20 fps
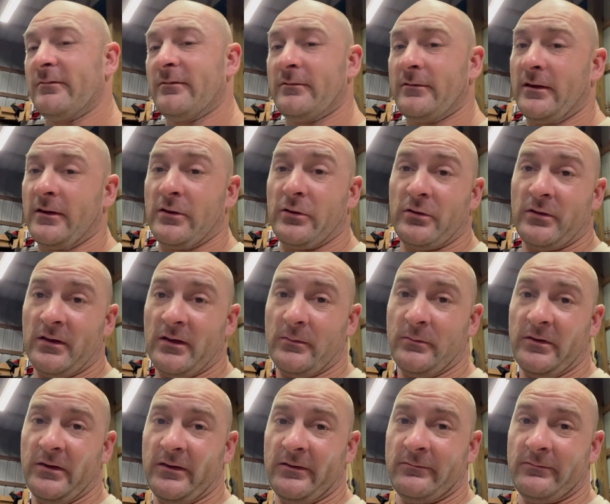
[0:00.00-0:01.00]
That could not
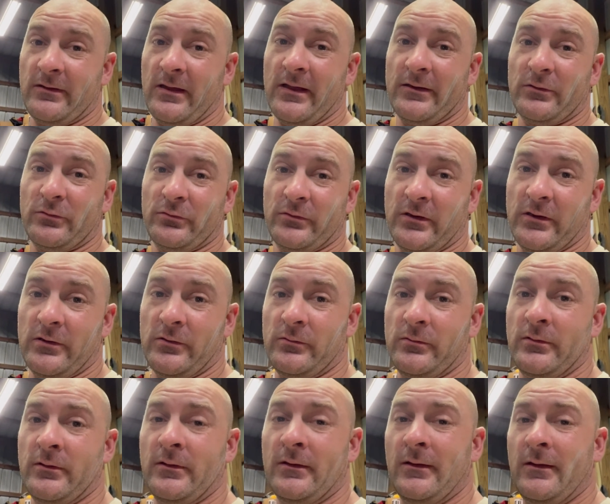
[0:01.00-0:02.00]
be, I don't know.
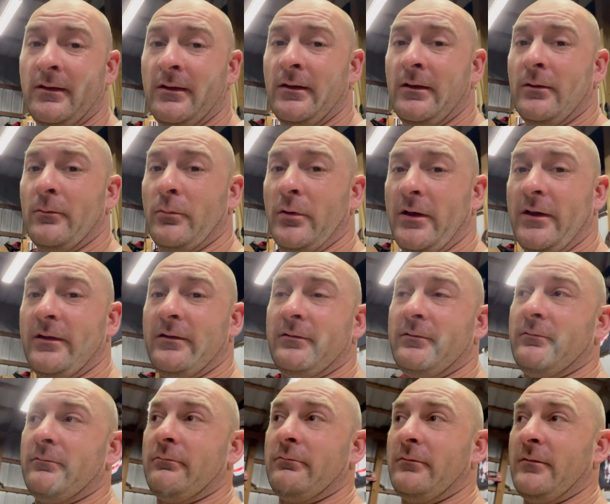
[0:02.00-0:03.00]
But
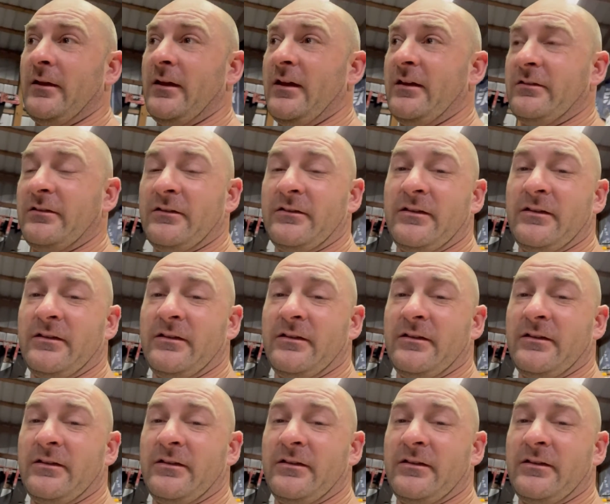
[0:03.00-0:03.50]
the essence